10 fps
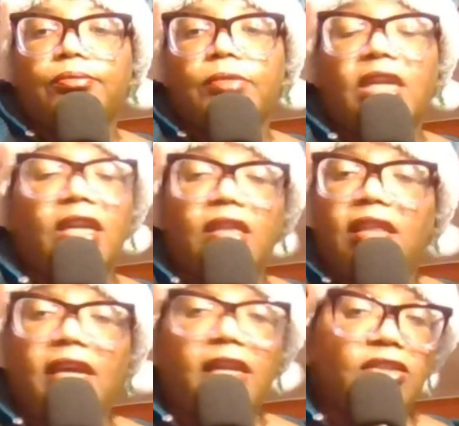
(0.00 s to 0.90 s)
and other than
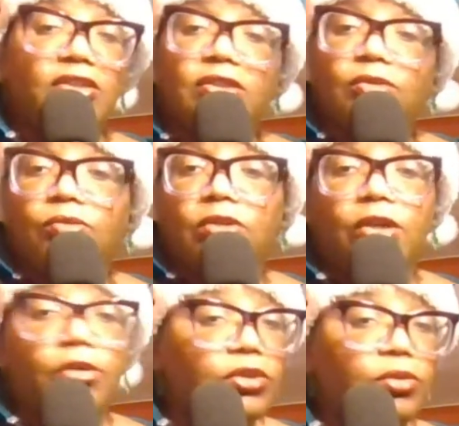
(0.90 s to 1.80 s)
that, it's just, you
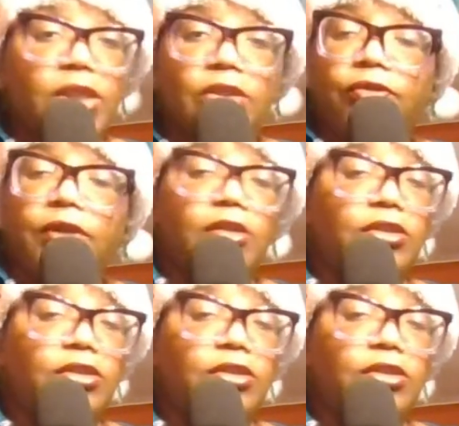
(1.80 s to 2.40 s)
know, just wait till the regular